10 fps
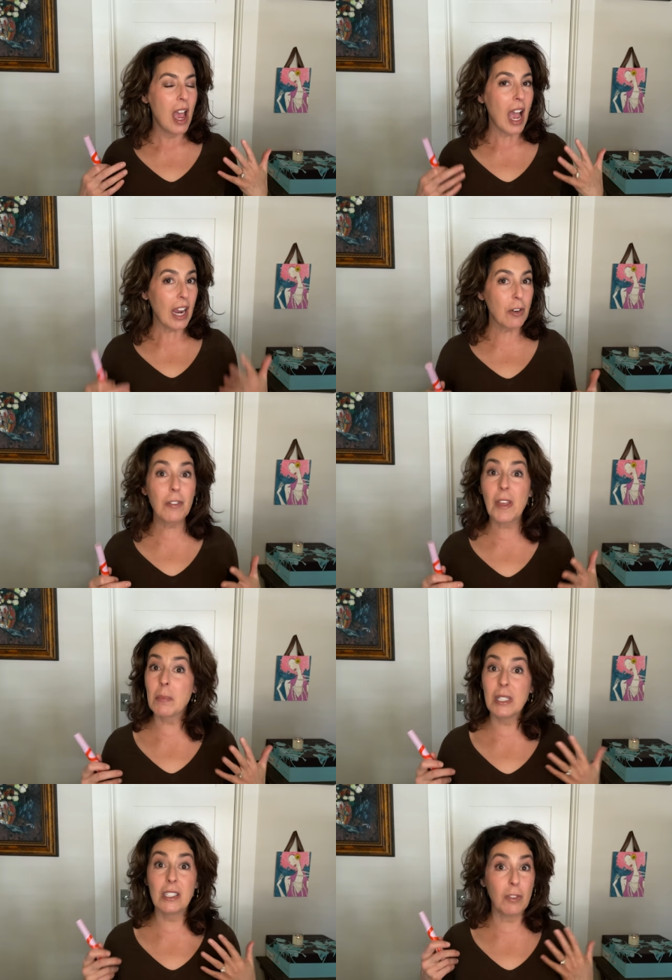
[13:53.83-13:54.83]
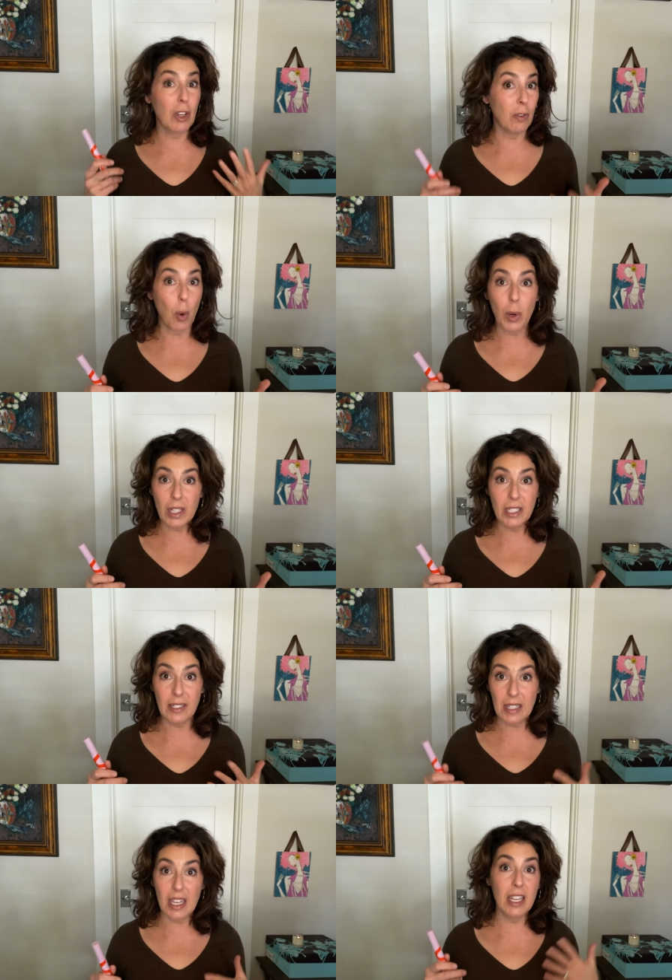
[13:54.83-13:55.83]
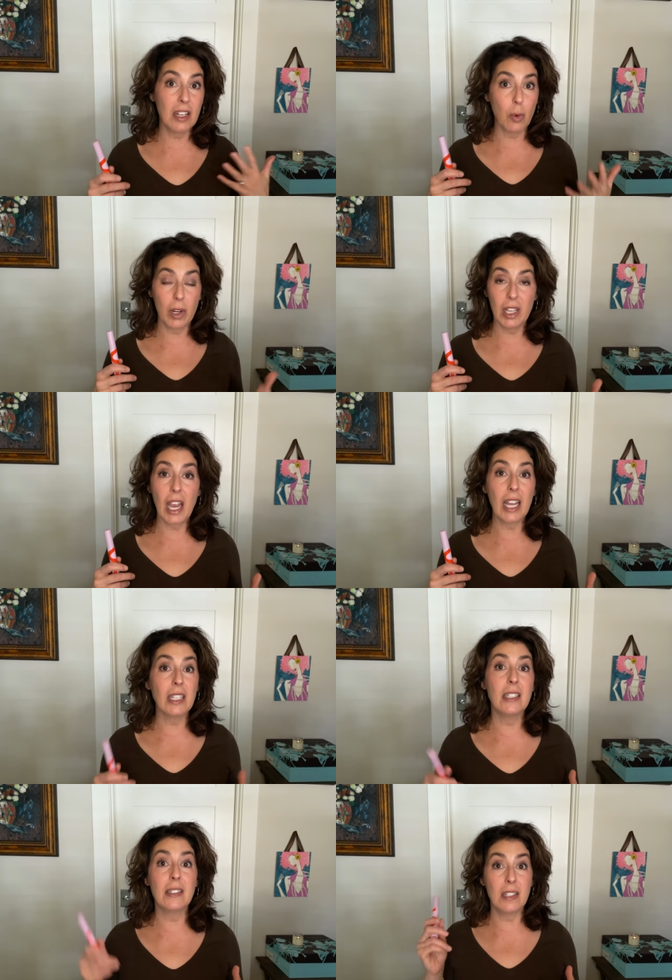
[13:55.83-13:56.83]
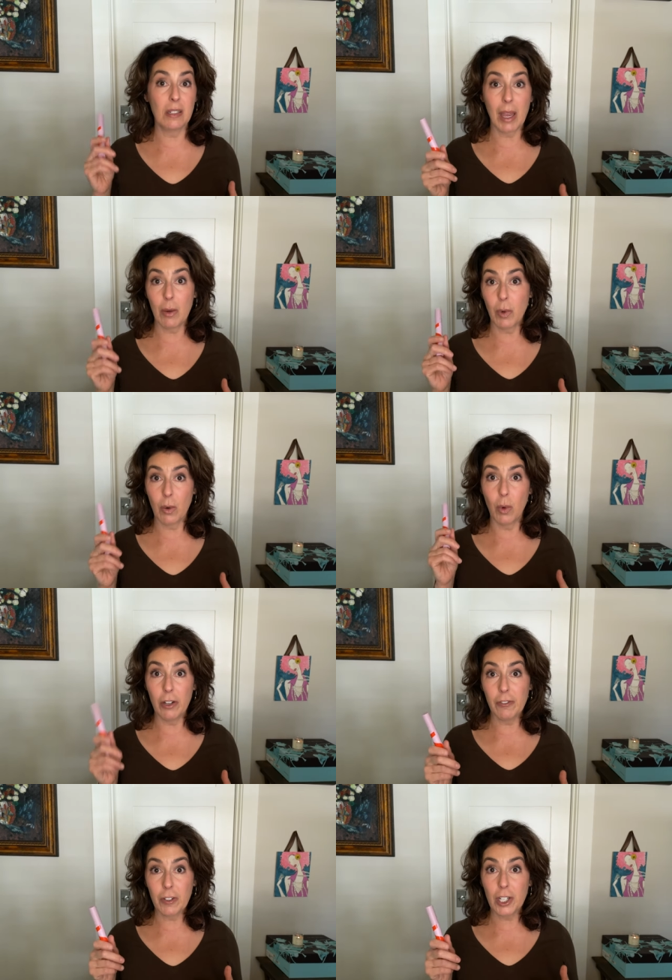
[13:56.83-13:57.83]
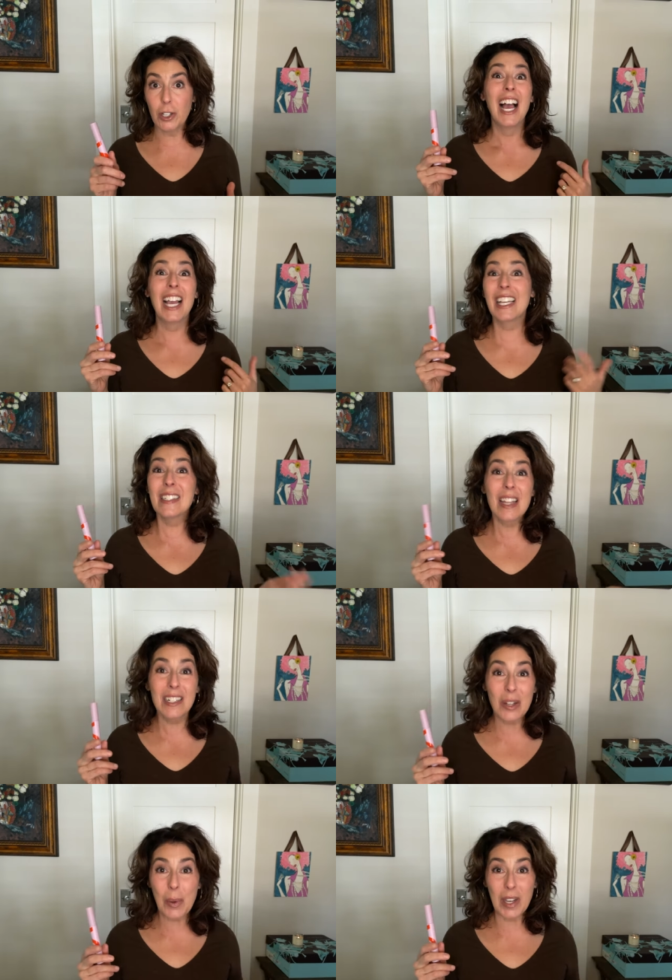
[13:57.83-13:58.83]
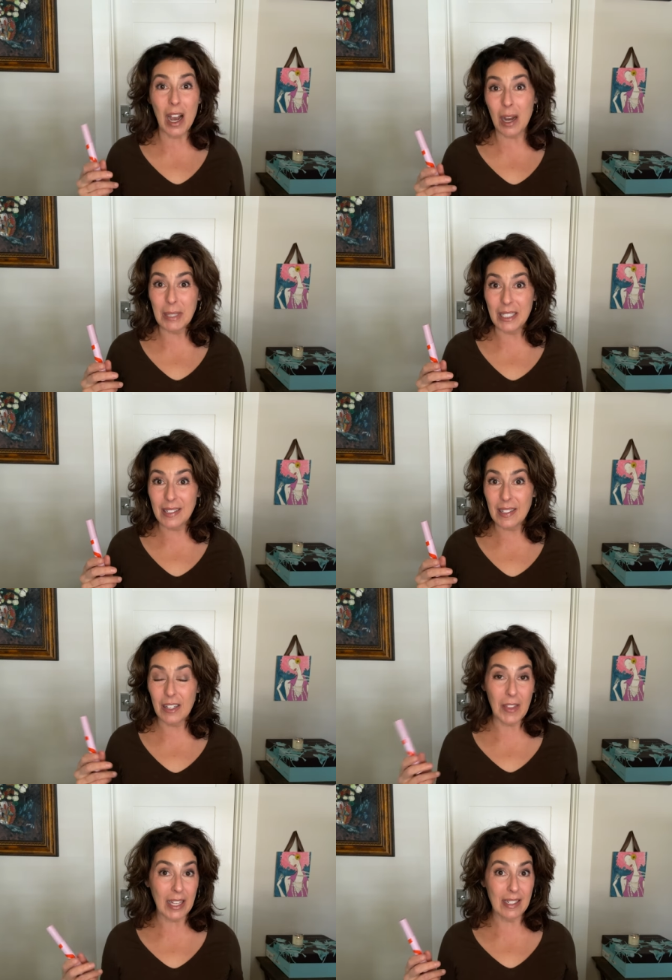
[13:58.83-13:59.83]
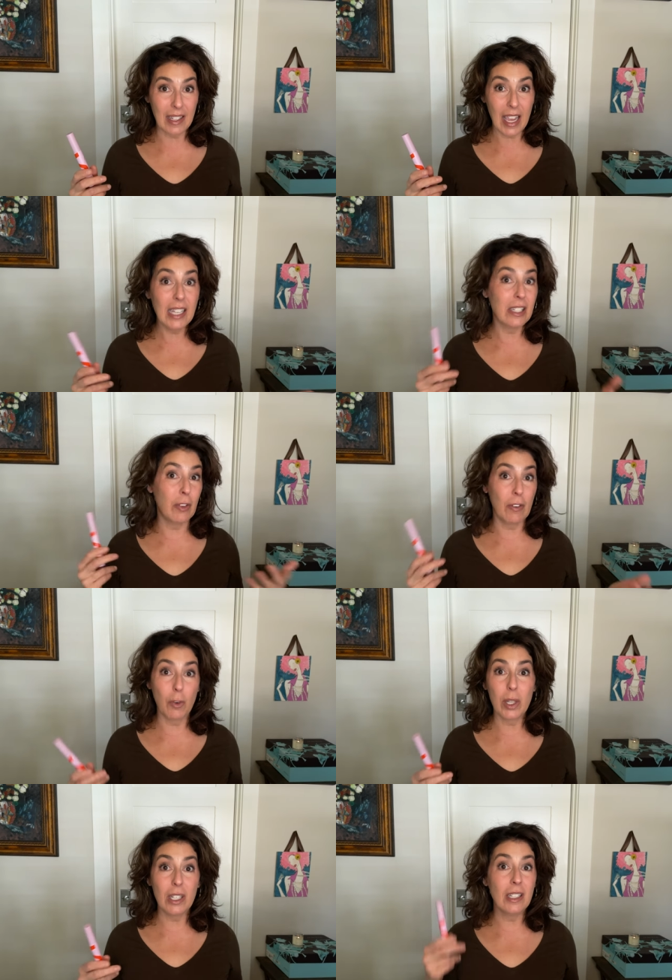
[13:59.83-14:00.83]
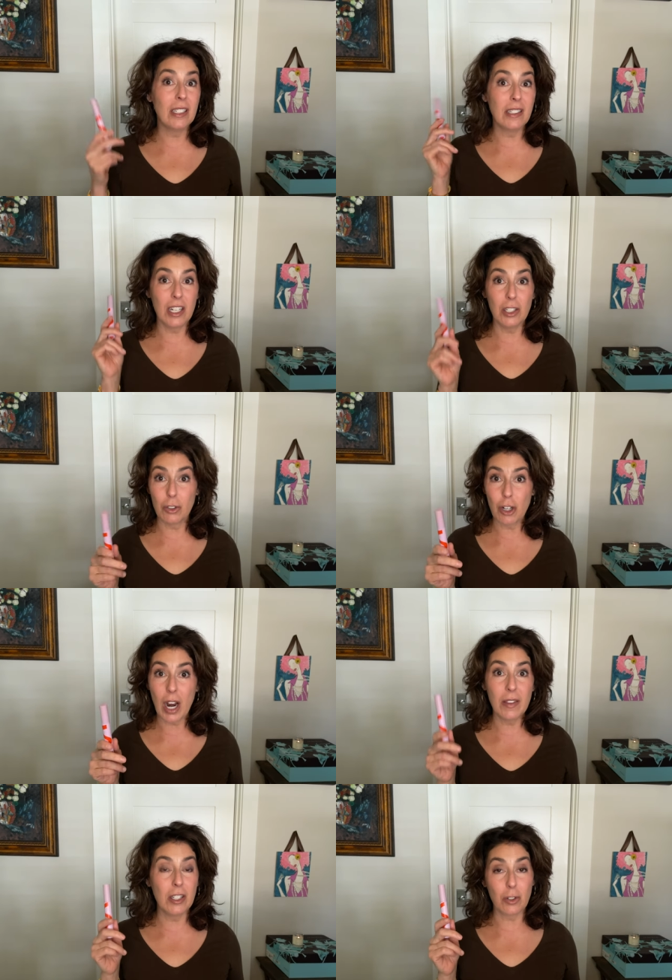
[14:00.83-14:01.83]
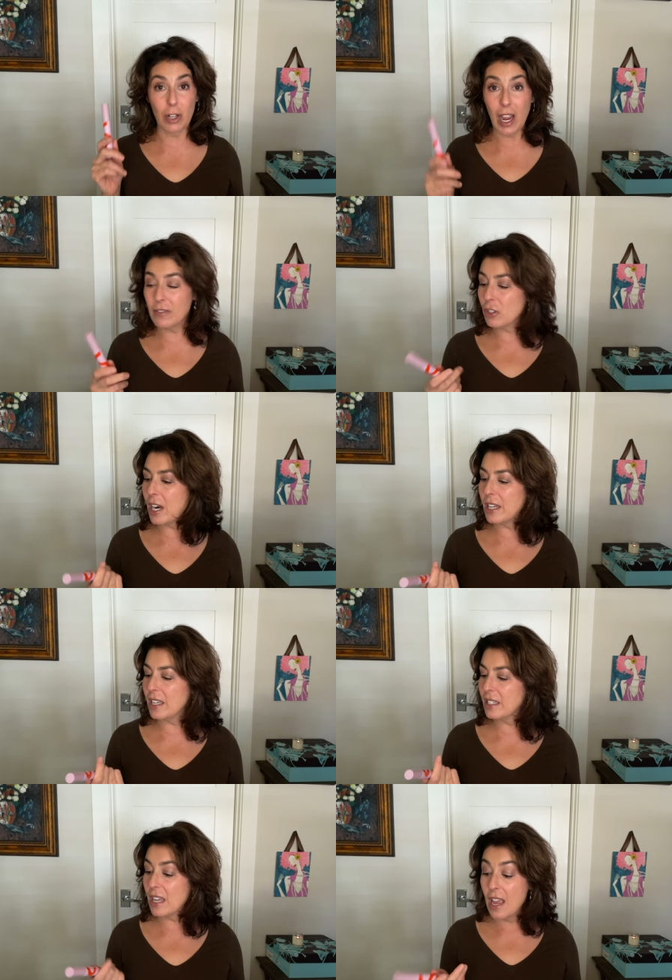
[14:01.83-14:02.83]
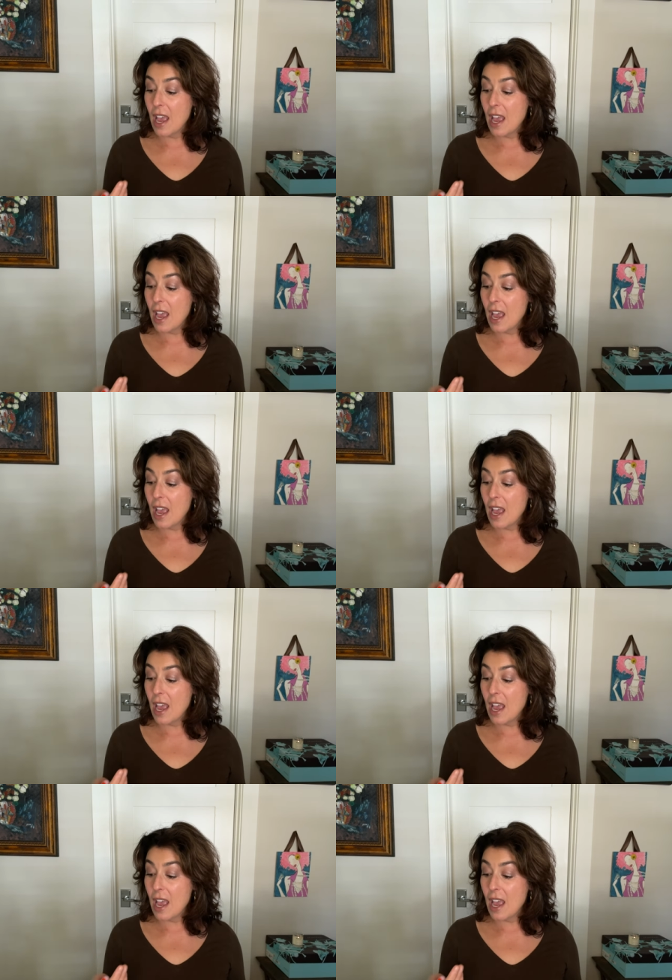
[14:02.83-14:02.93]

I don't know if that means if you have oily skin, oily eyelids, this might wear well for you. I guess let us know in the comments if that's the case, if you have oily lids and you try this or have tried it.